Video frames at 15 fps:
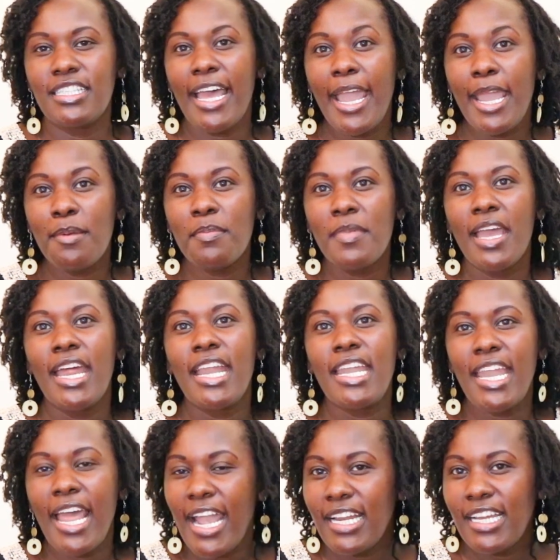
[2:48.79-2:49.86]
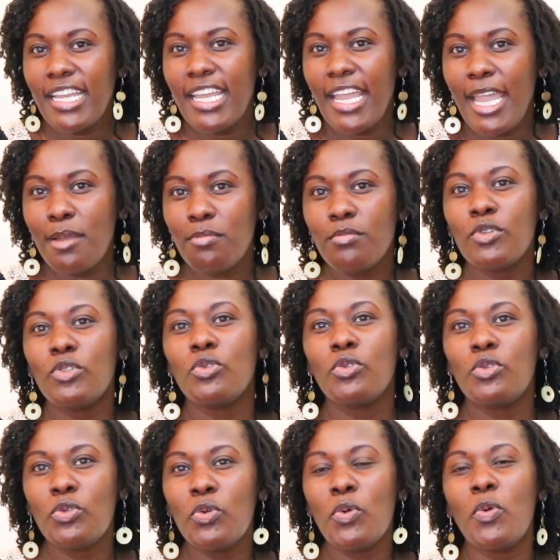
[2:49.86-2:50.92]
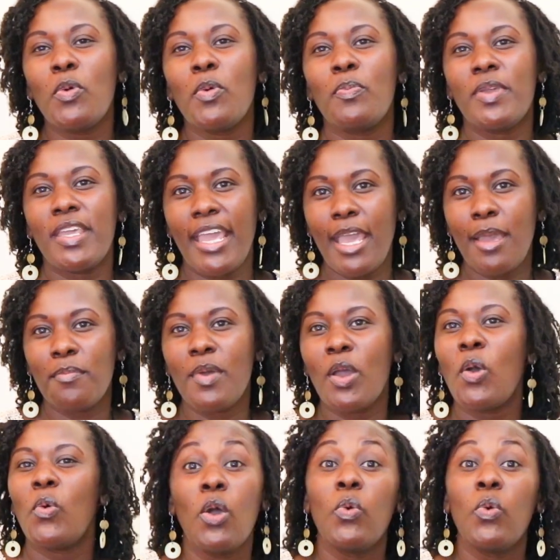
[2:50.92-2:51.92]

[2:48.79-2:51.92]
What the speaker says: time 9 a.m. to 2 p.m.